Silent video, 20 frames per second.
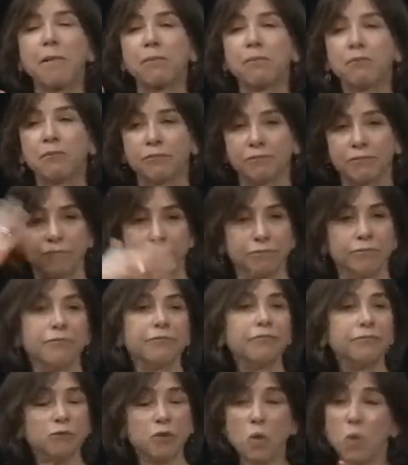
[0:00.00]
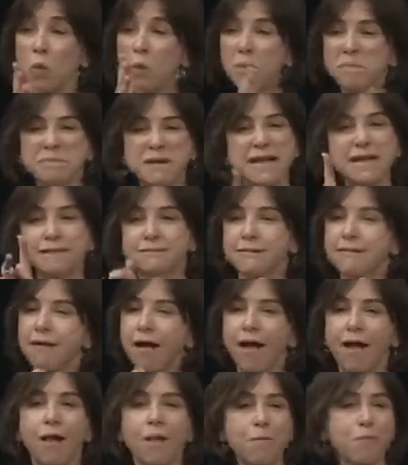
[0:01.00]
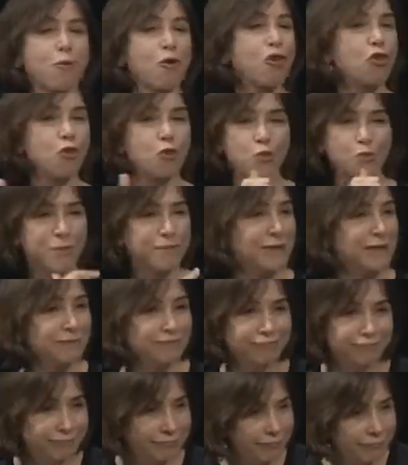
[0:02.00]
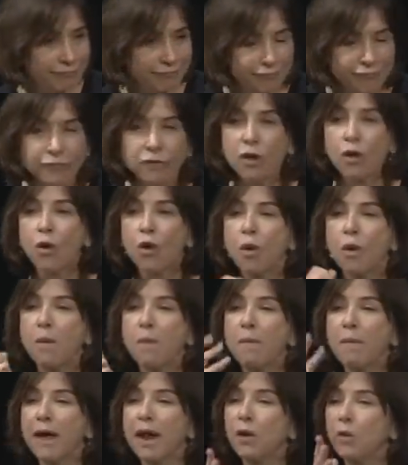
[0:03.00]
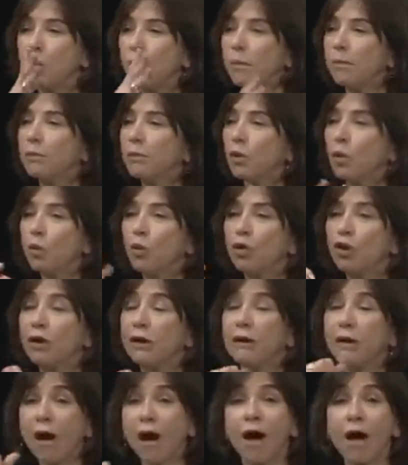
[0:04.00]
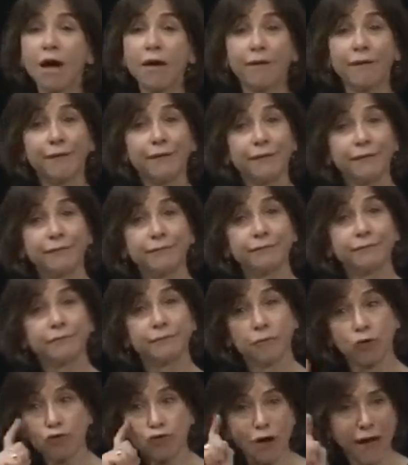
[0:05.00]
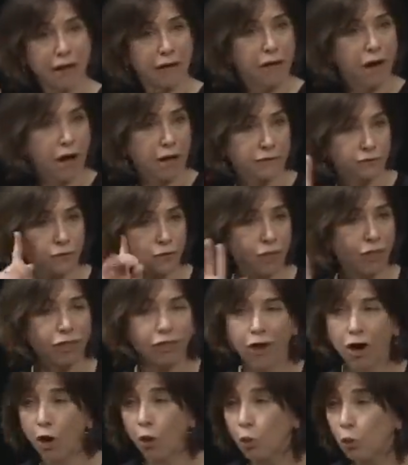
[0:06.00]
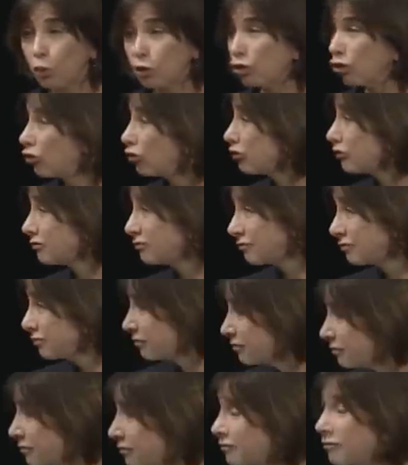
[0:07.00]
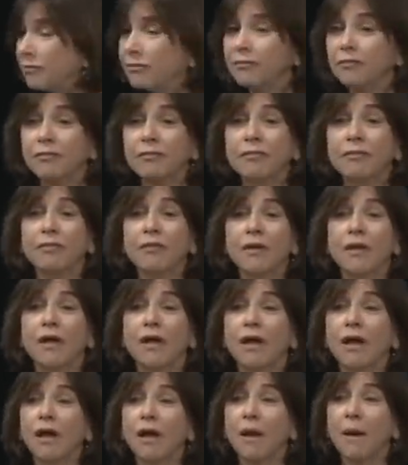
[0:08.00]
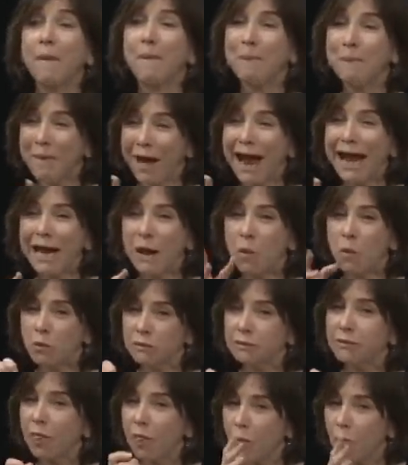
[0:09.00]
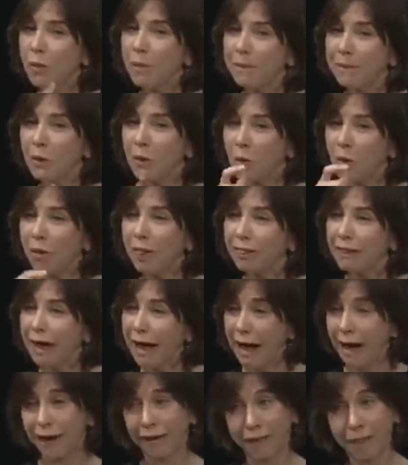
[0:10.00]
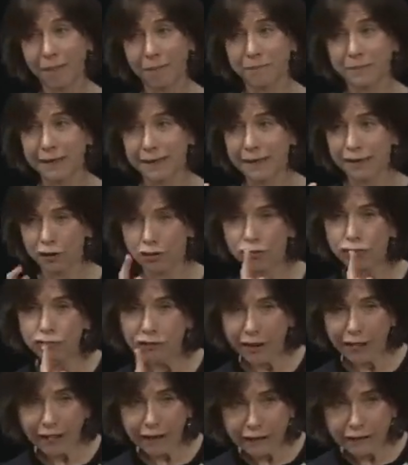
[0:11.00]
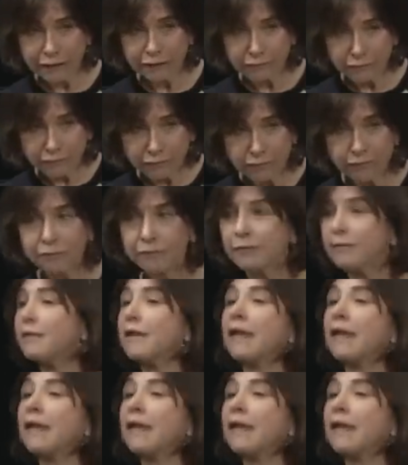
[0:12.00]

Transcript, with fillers: And I think that in DPN it was it was put to the wayside. It wasn't looked as women helping other women. It wasn't uh, about that. Their work wasn't acknowledged. Uh, but there were women leaders there.